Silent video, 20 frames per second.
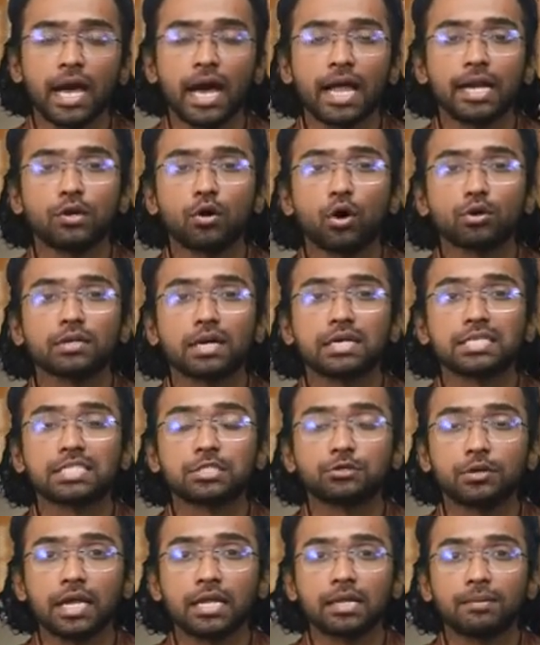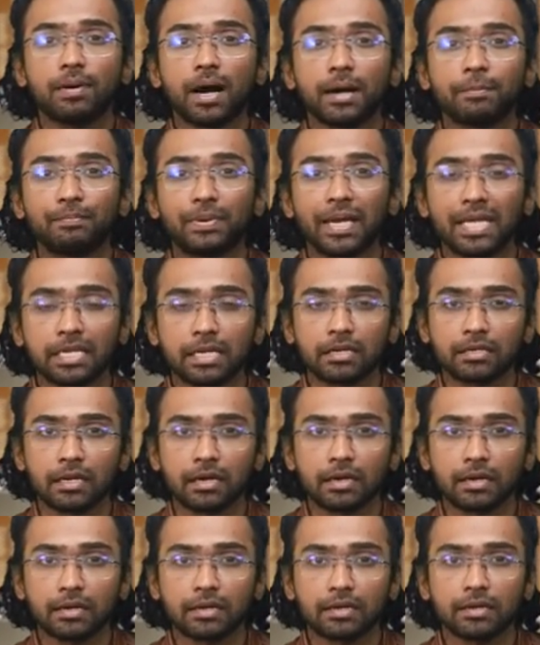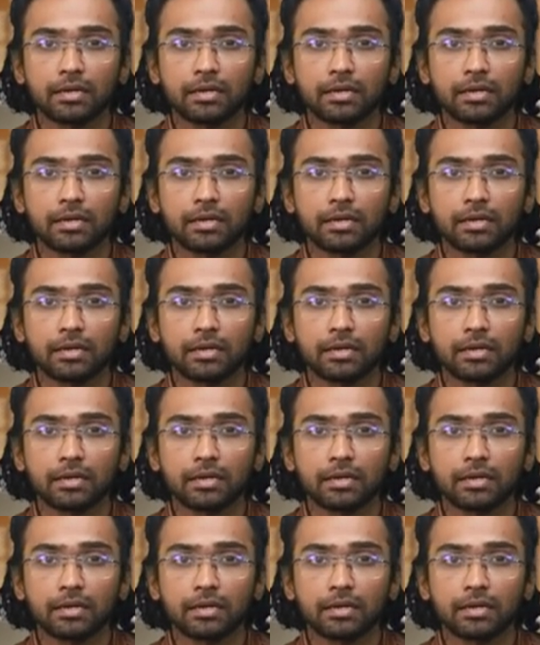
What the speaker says: and not constrained by patenting.